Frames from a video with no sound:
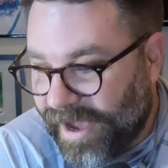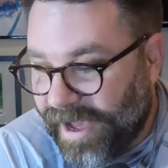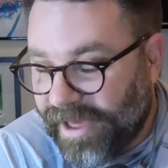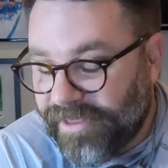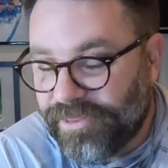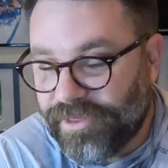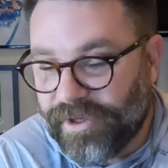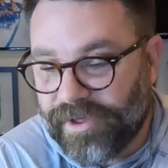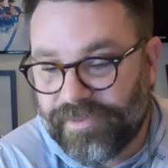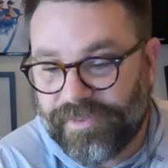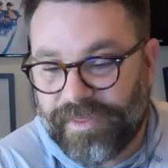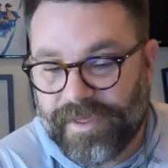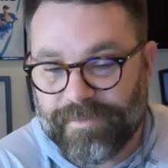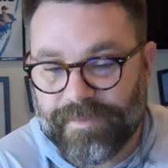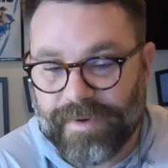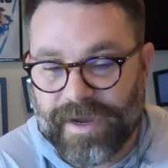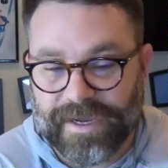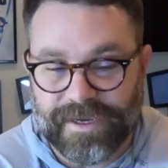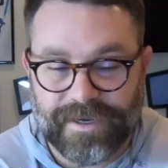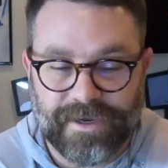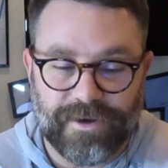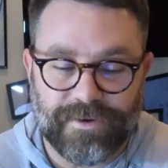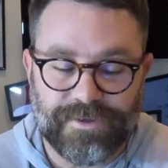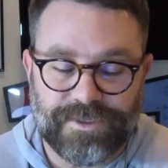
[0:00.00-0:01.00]
I thought that
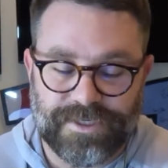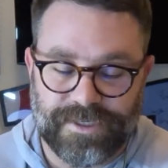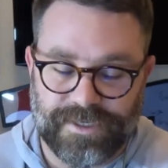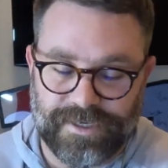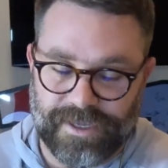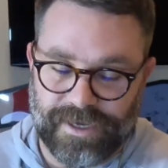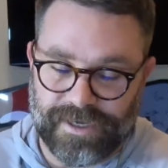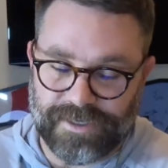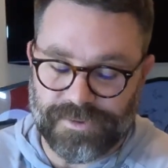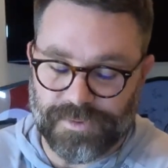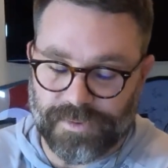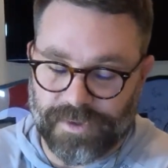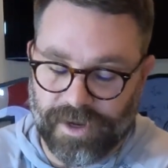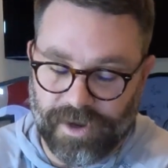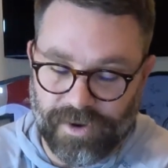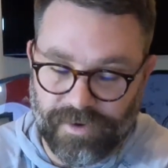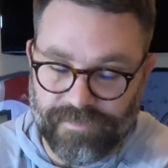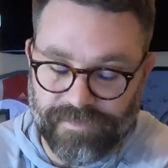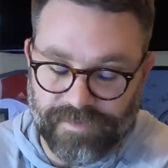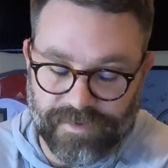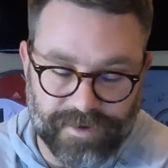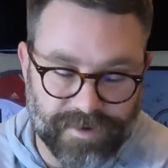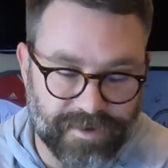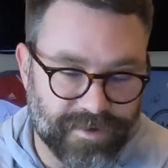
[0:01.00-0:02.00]
my coaching days were
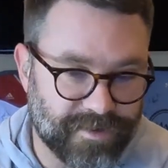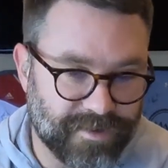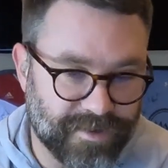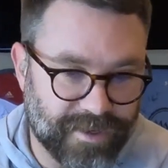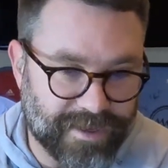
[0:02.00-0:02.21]
over.